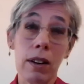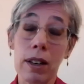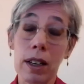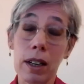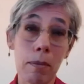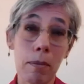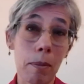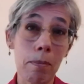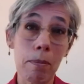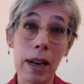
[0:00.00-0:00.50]

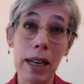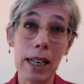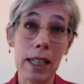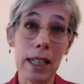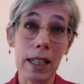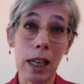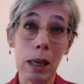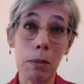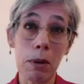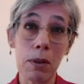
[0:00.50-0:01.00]
many
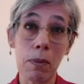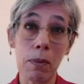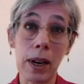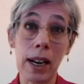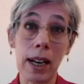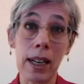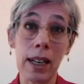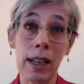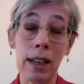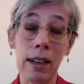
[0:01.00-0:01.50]
times
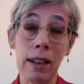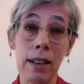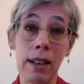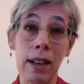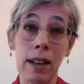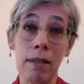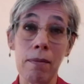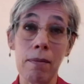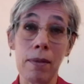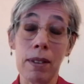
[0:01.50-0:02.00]
when
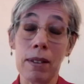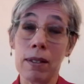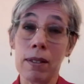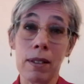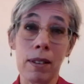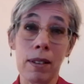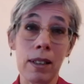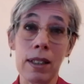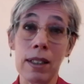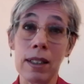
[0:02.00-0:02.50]

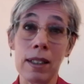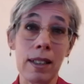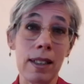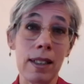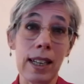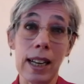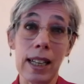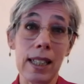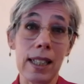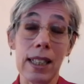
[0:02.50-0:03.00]

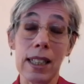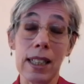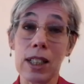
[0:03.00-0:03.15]
death